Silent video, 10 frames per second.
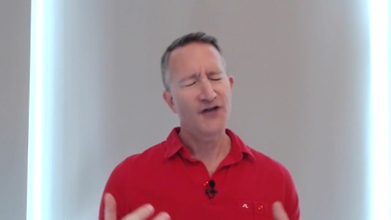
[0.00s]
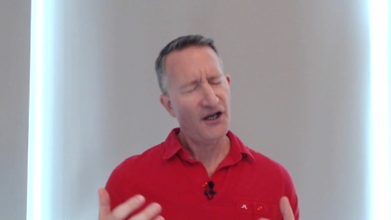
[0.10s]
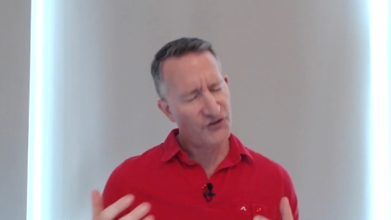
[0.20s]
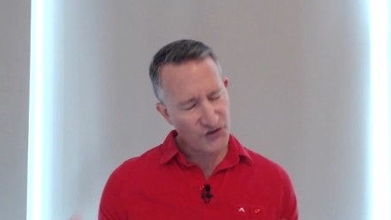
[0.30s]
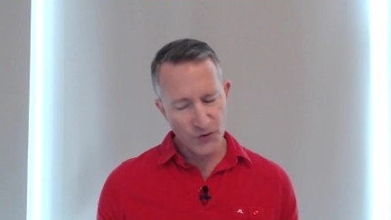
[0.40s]

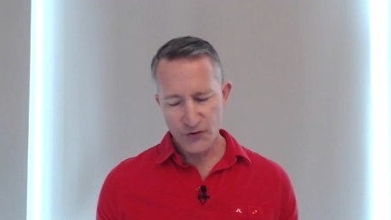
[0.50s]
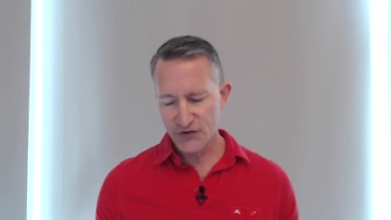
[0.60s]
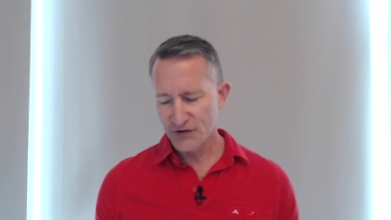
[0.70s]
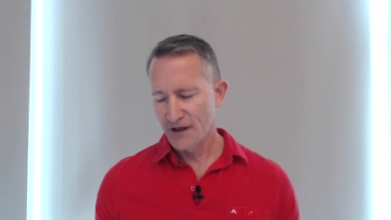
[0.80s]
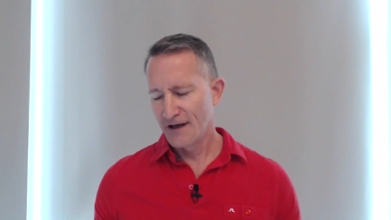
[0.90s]
not
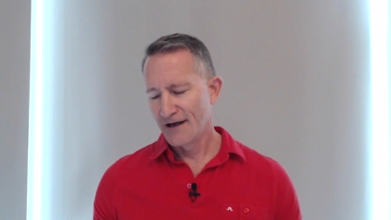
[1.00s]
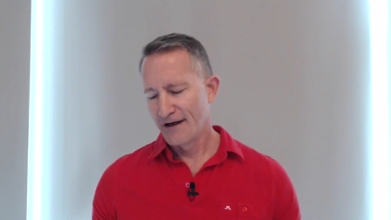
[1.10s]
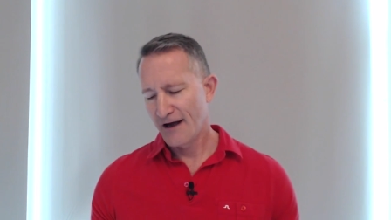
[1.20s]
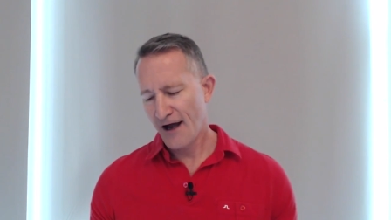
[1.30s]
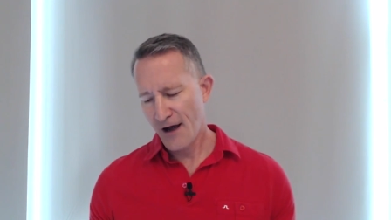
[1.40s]
Zeus,
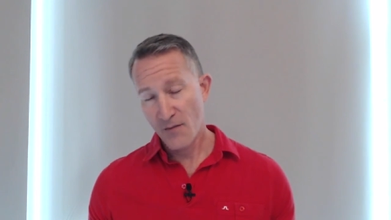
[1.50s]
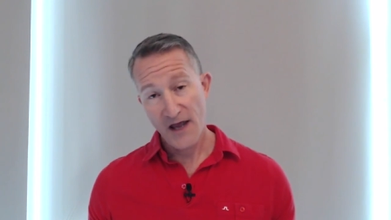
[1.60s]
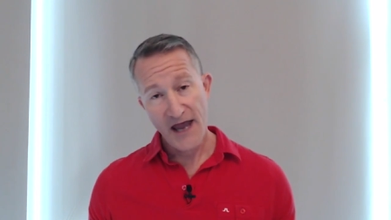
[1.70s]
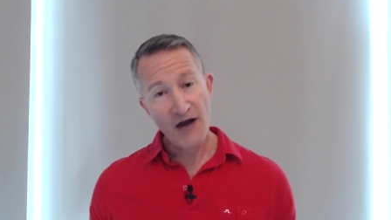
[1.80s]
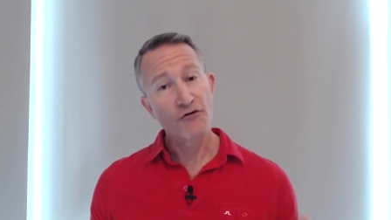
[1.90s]

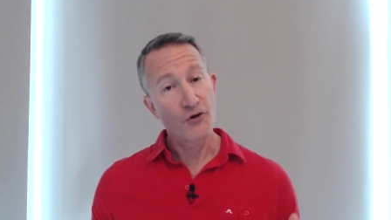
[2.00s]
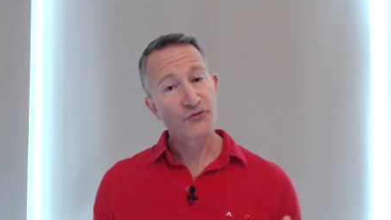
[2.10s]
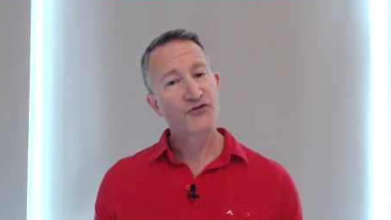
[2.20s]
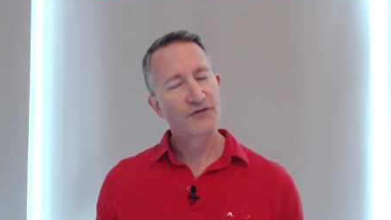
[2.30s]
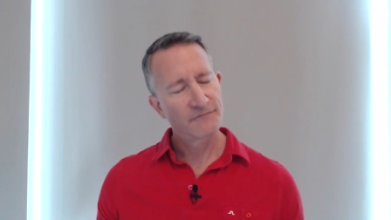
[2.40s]

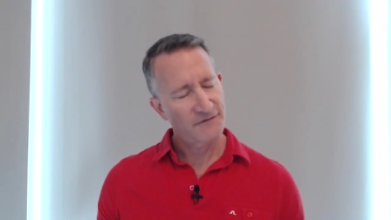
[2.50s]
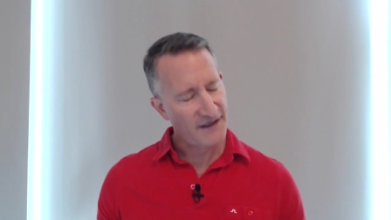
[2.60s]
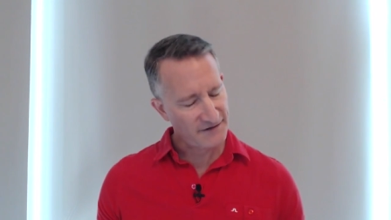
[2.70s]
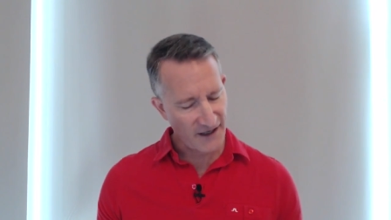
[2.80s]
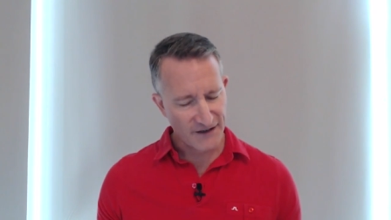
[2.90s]
Eros,
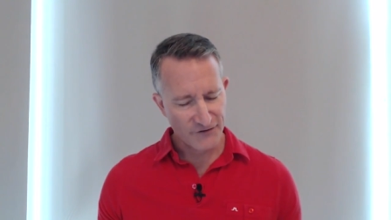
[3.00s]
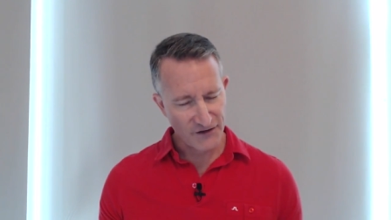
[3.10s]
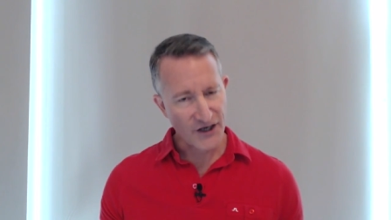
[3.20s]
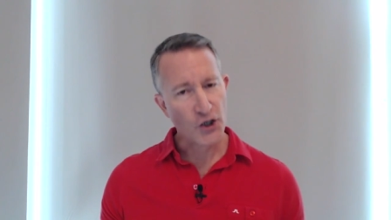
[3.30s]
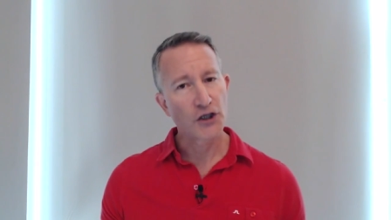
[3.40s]

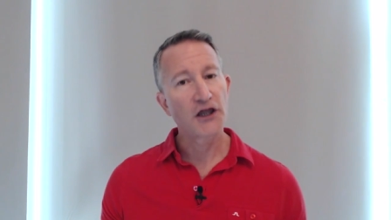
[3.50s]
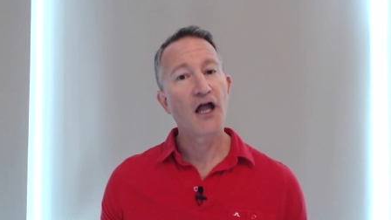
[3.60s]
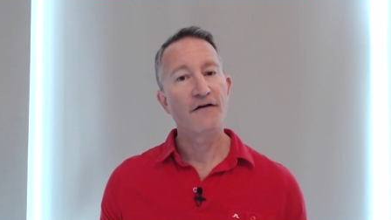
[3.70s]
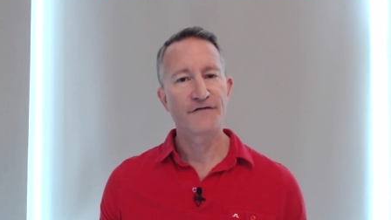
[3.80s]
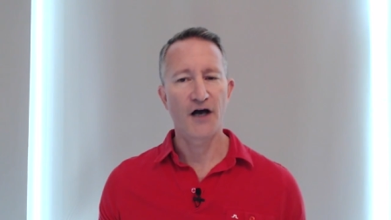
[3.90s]
like her
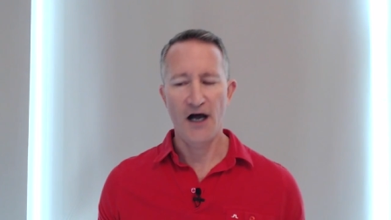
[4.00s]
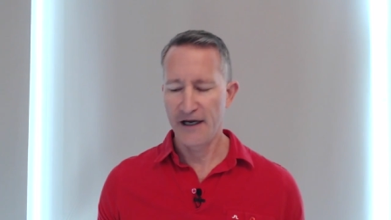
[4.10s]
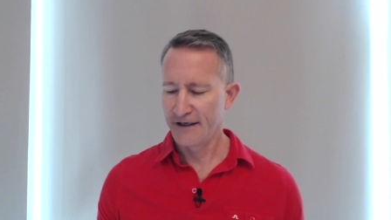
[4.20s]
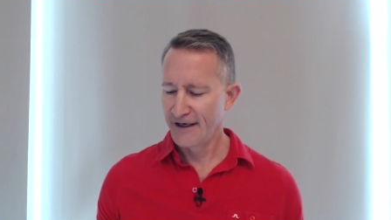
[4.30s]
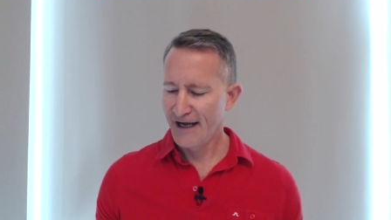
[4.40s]
love
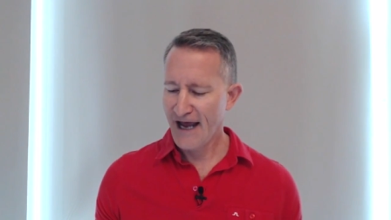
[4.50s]
god.